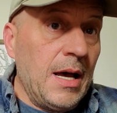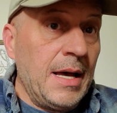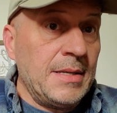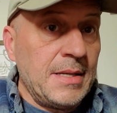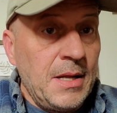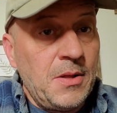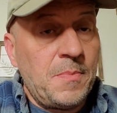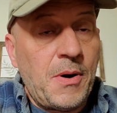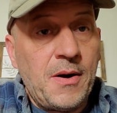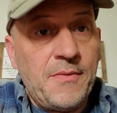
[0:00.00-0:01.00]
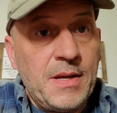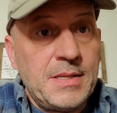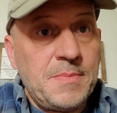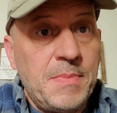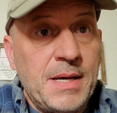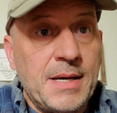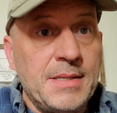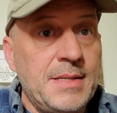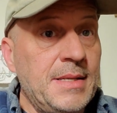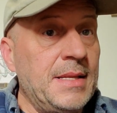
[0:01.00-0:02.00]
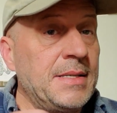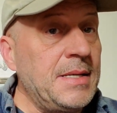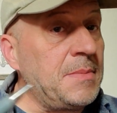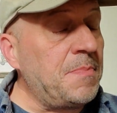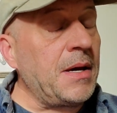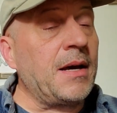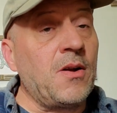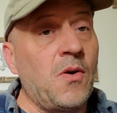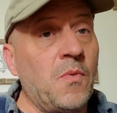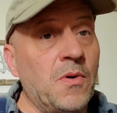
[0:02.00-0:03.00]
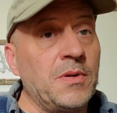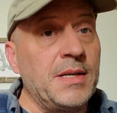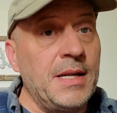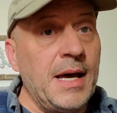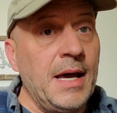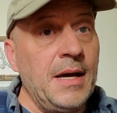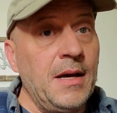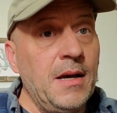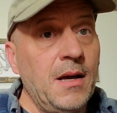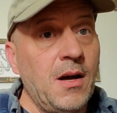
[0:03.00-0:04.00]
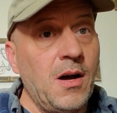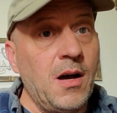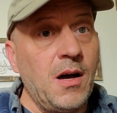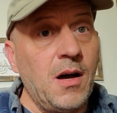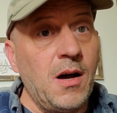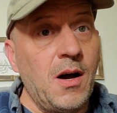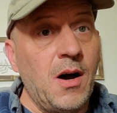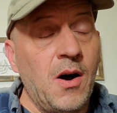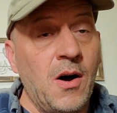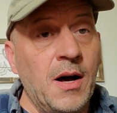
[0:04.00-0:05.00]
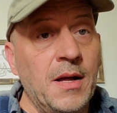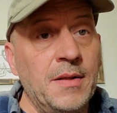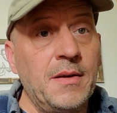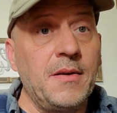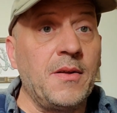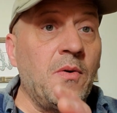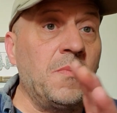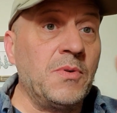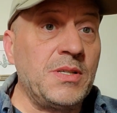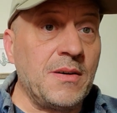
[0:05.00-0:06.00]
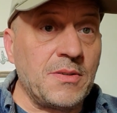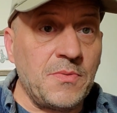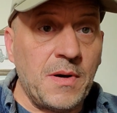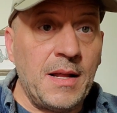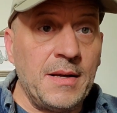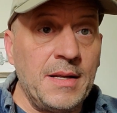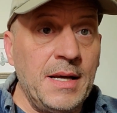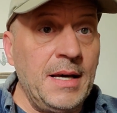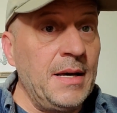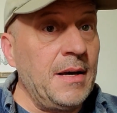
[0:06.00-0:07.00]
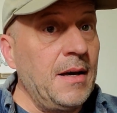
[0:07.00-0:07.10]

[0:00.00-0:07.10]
is another part of this, because this is big in our world today on the homosexuality,